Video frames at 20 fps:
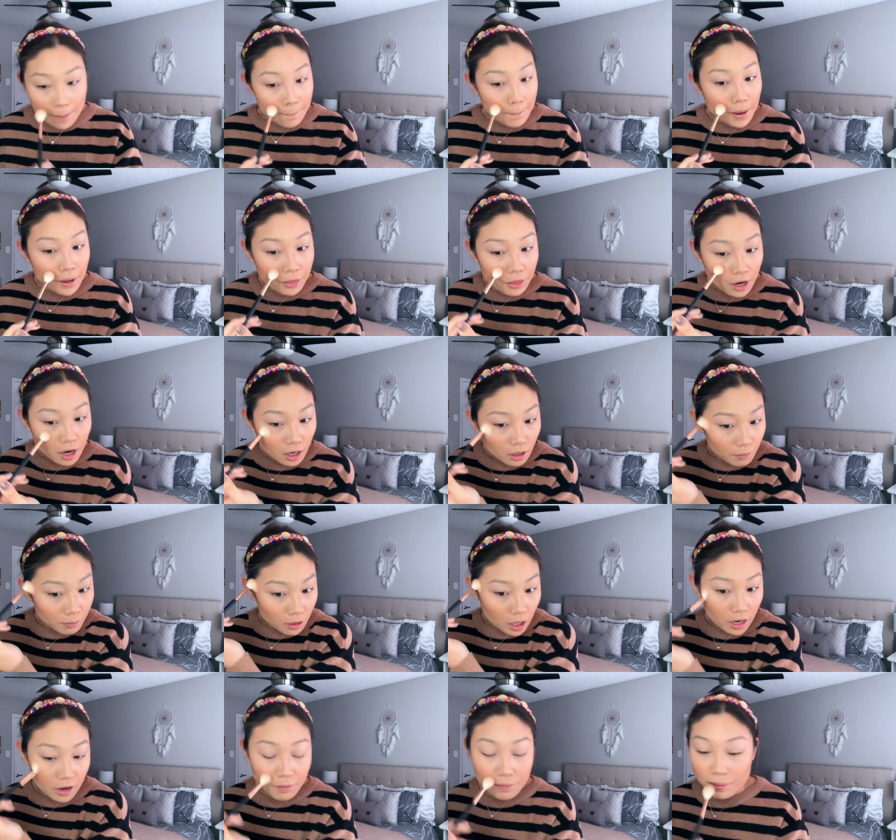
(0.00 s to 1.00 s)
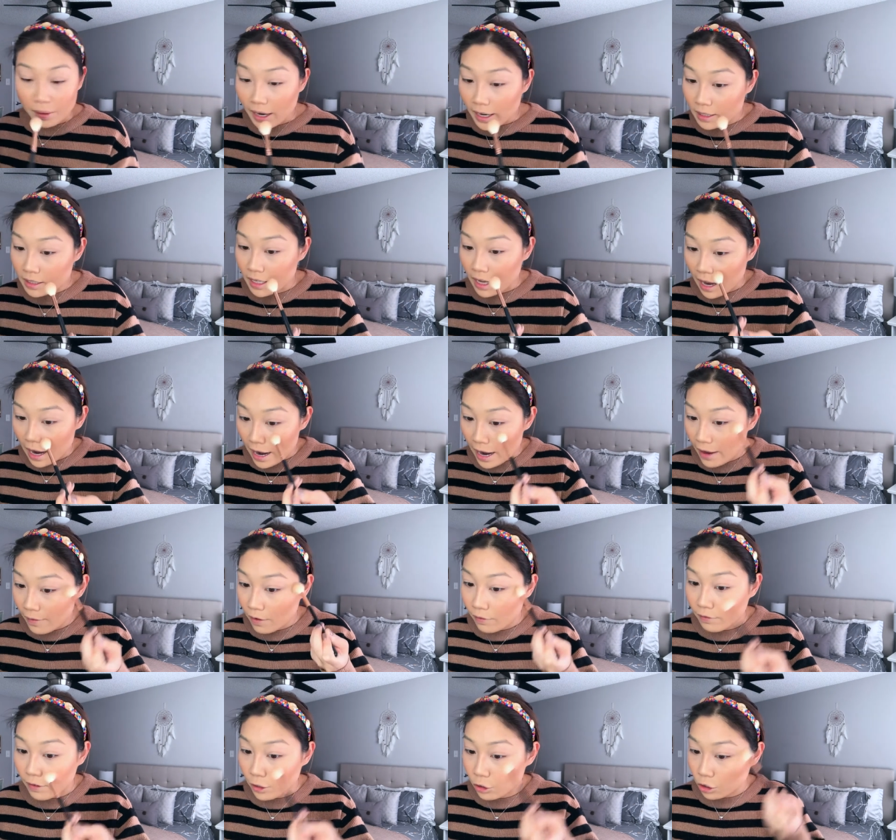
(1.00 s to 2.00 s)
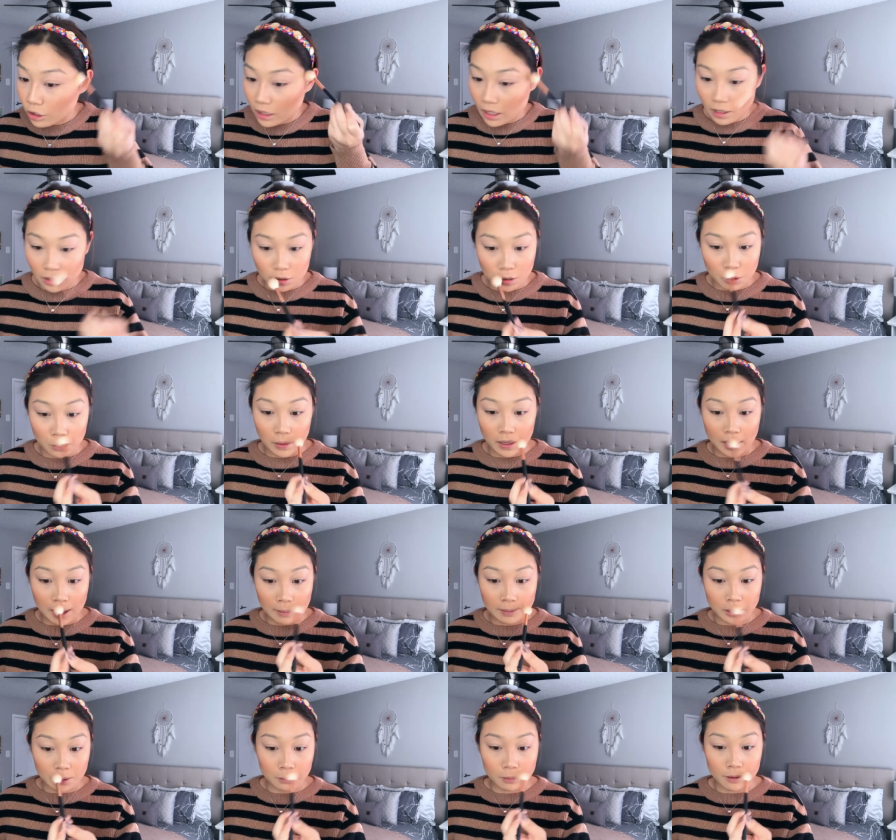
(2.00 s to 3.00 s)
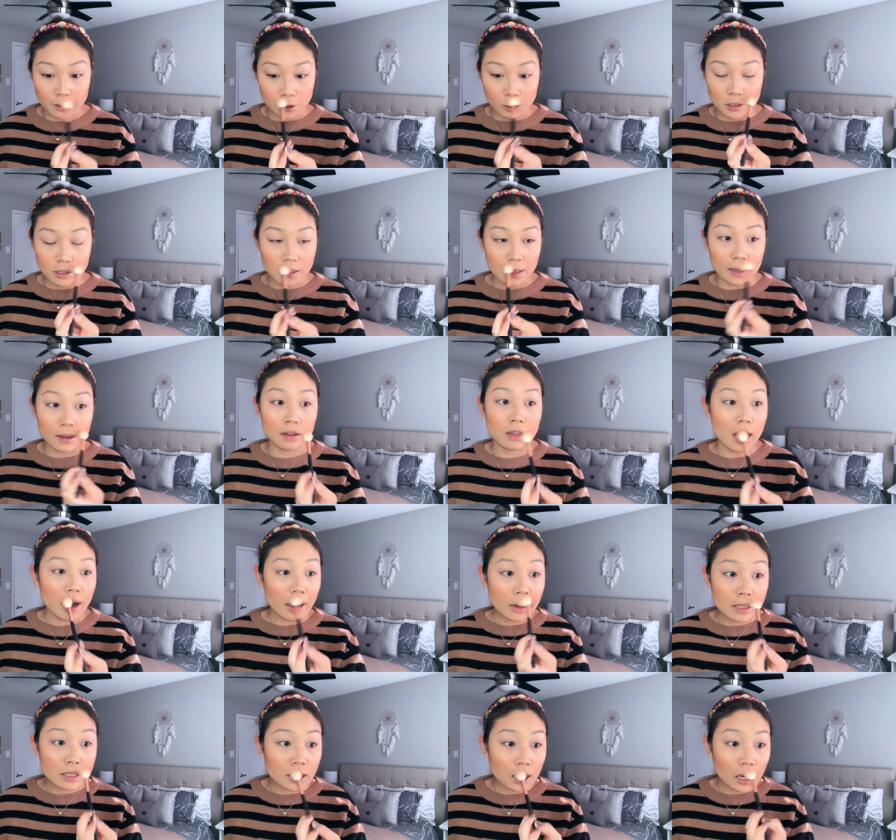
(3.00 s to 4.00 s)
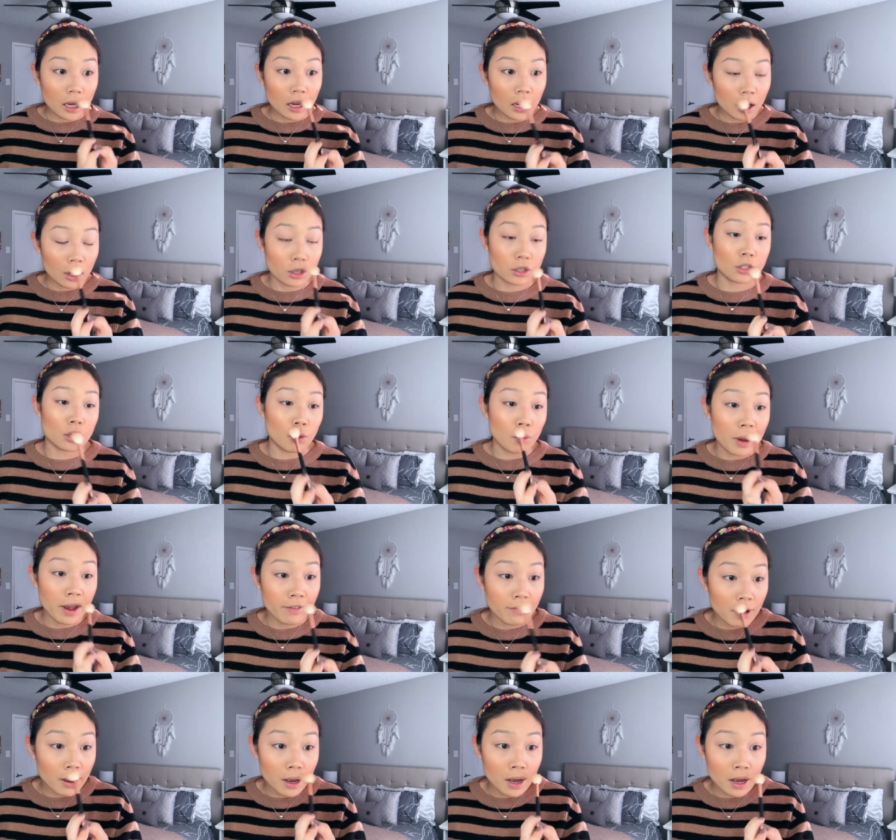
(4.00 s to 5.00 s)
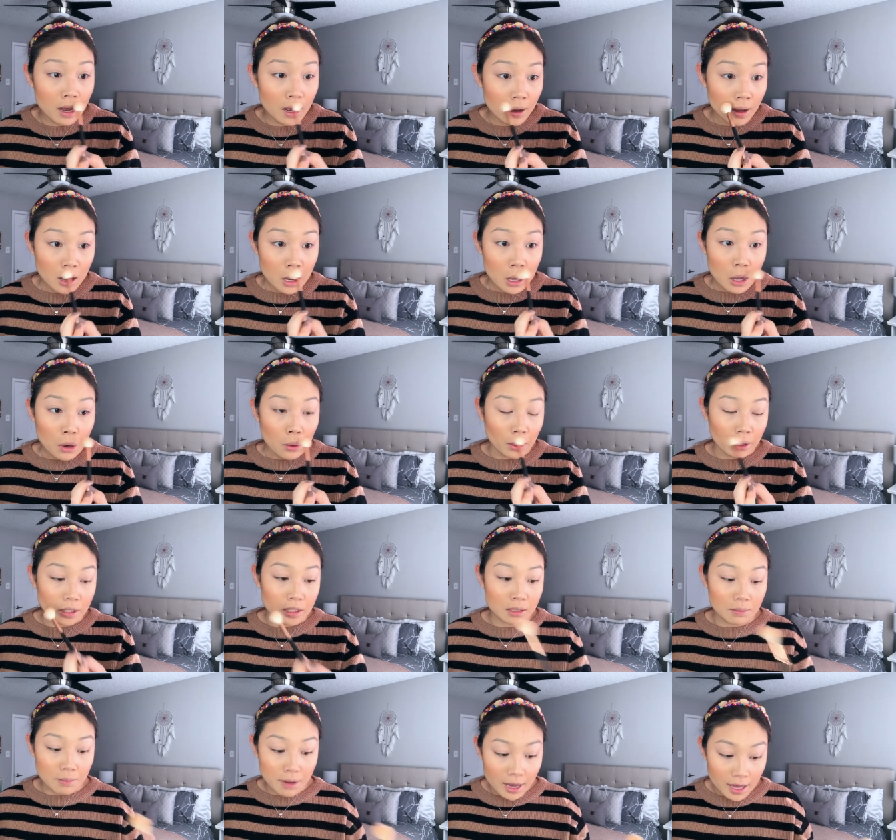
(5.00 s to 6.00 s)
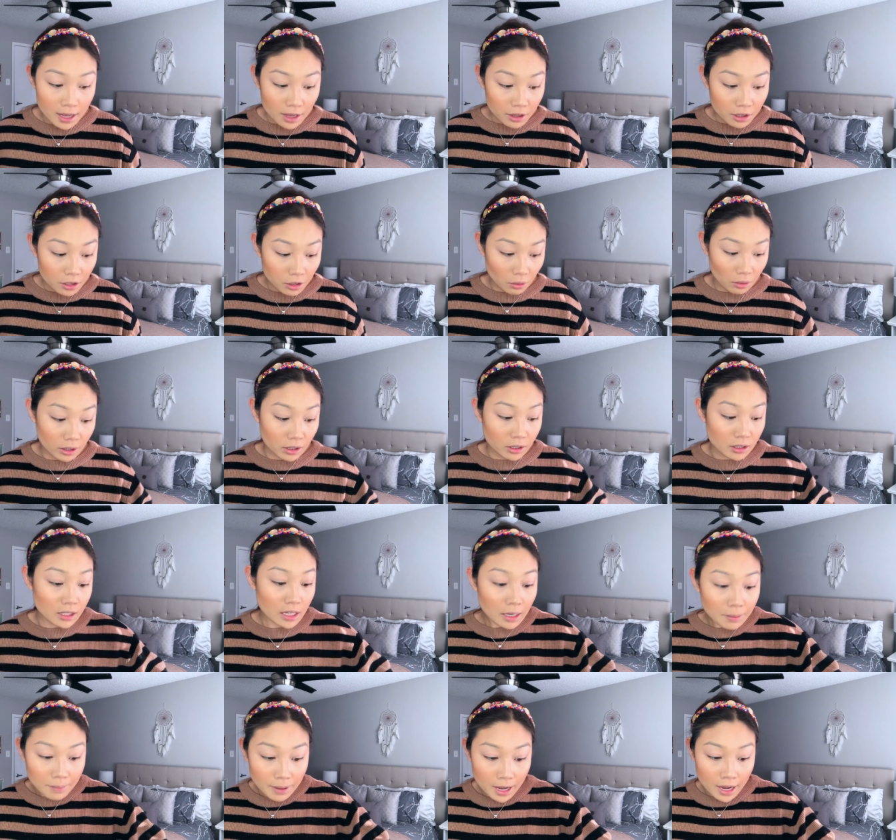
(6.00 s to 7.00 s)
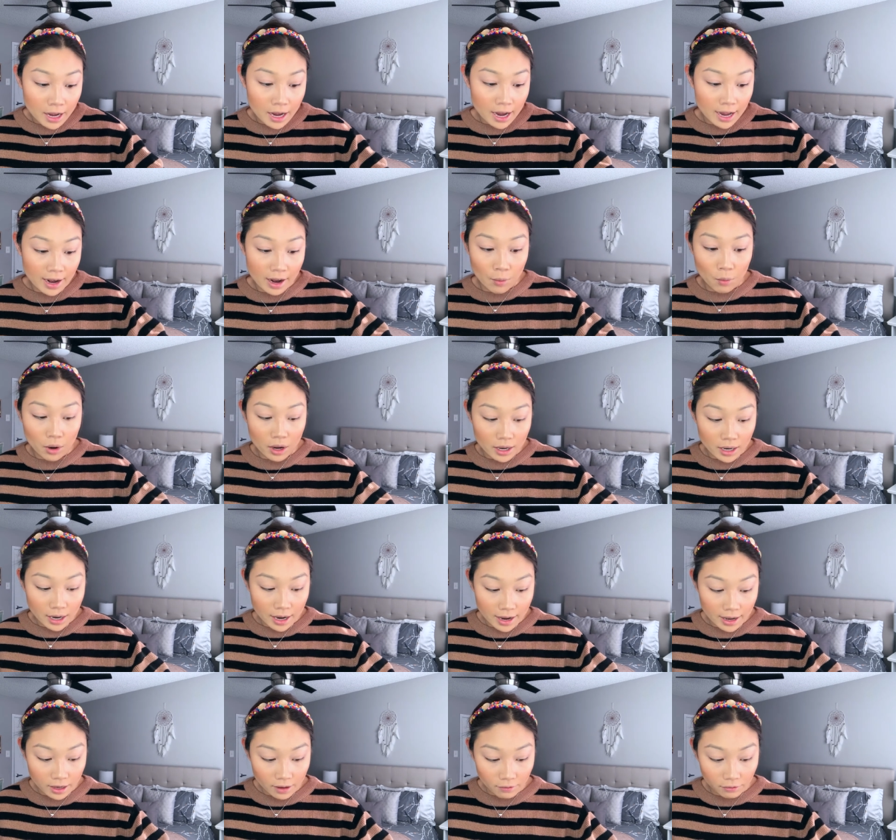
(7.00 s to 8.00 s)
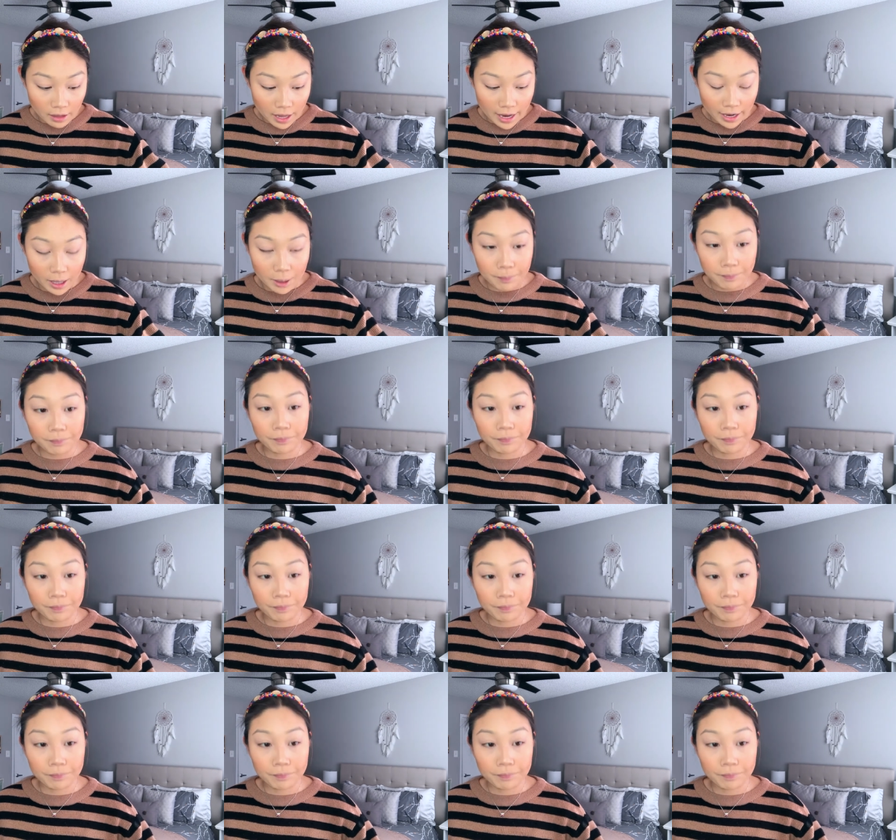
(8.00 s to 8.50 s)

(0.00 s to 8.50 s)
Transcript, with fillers: But there are a lot of brands that I haven't ventured into when it comes to brushes, like Luxie or Zoeva or Smith or Sigma, and I want to kind of like